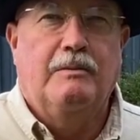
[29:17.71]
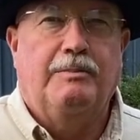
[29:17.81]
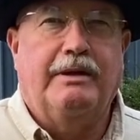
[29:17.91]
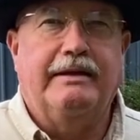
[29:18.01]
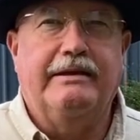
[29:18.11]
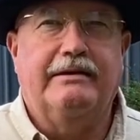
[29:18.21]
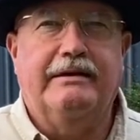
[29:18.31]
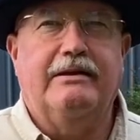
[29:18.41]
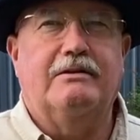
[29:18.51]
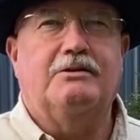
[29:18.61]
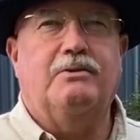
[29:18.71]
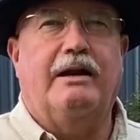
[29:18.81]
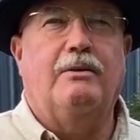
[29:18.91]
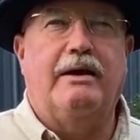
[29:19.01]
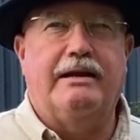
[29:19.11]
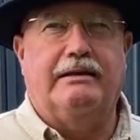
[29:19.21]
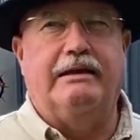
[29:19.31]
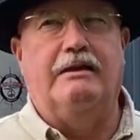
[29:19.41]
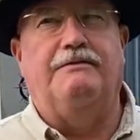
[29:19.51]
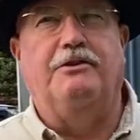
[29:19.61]
But here, here's what I want to
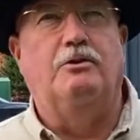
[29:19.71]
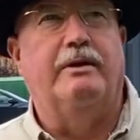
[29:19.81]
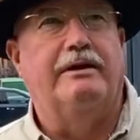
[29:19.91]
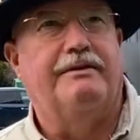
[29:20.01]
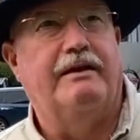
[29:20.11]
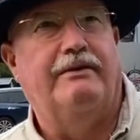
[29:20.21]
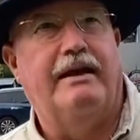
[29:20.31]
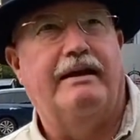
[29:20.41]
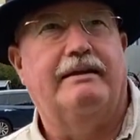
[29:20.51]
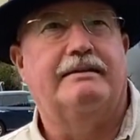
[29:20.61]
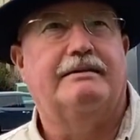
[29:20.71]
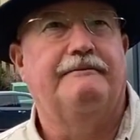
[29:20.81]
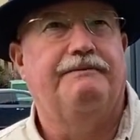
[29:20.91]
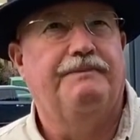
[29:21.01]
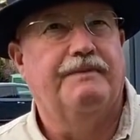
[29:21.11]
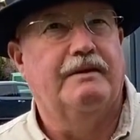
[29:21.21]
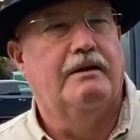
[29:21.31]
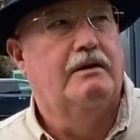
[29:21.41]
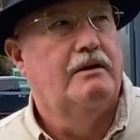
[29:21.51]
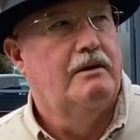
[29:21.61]
leave you with, and that is
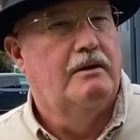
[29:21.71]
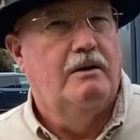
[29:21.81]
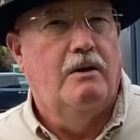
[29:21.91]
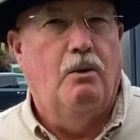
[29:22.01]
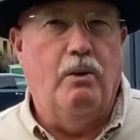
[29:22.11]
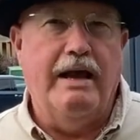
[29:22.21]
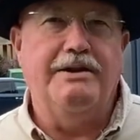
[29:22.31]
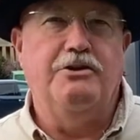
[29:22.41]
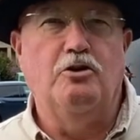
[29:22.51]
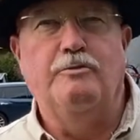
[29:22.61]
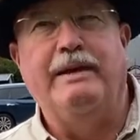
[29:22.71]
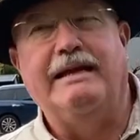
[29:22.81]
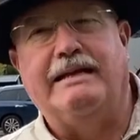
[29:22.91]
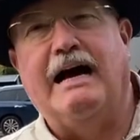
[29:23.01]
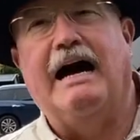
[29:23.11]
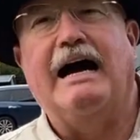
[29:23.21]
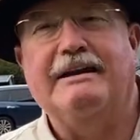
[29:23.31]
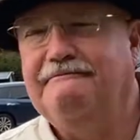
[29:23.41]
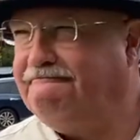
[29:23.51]
when you meet God,